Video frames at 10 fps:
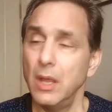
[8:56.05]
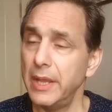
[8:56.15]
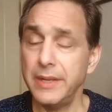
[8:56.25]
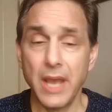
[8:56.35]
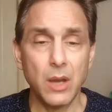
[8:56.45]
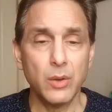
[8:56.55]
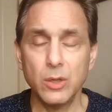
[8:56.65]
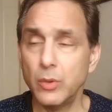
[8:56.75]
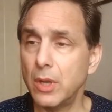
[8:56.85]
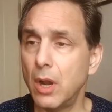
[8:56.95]
And now
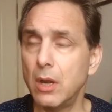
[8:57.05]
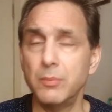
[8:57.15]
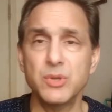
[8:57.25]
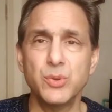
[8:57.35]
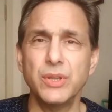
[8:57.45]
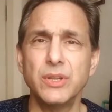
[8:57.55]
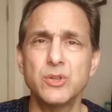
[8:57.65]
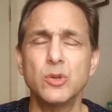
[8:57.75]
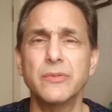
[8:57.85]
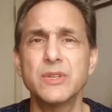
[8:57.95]
here we are, between the
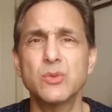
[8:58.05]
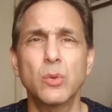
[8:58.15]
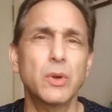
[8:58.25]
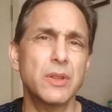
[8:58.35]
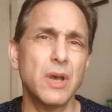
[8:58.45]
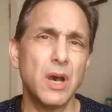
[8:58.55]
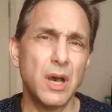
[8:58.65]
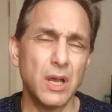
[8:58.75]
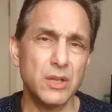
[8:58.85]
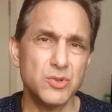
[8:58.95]
two of us, we're worth
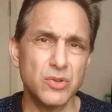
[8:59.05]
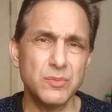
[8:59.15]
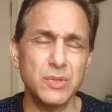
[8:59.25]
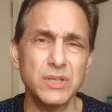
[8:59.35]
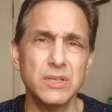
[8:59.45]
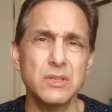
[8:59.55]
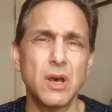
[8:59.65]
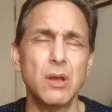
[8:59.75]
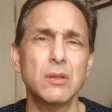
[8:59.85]
$100 million.